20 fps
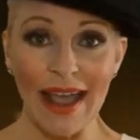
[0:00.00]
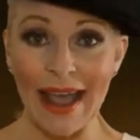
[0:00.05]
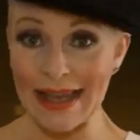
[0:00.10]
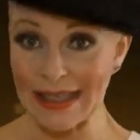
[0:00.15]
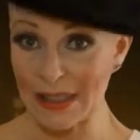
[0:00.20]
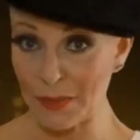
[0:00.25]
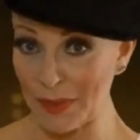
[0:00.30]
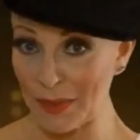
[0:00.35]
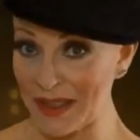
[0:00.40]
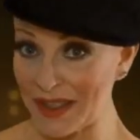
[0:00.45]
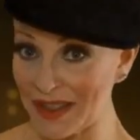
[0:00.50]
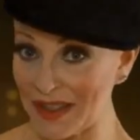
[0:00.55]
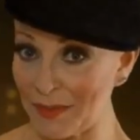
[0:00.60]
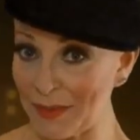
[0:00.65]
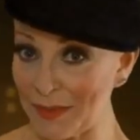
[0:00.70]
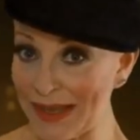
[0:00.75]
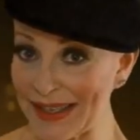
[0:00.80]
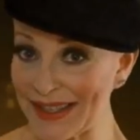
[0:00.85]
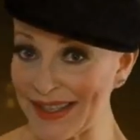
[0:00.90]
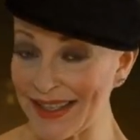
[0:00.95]
as
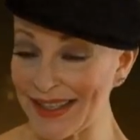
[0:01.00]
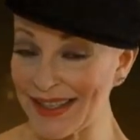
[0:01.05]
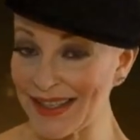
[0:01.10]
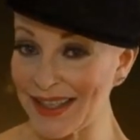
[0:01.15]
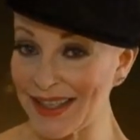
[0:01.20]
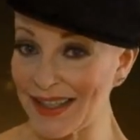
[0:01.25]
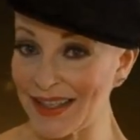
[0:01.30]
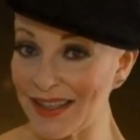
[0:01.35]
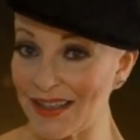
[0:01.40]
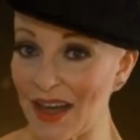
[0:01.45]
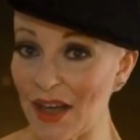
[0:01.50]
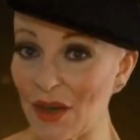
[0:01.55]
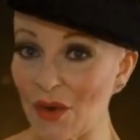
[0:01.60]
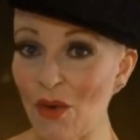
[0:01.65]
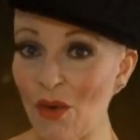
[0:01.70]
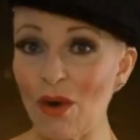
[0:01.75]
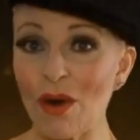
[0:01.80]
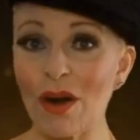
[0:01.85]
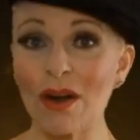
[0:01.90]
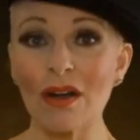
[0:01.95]
predicted by
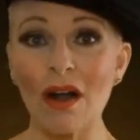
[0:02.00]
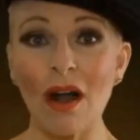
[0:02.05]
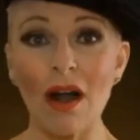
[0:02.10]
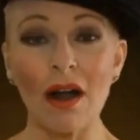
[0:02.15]
sunsigns.org,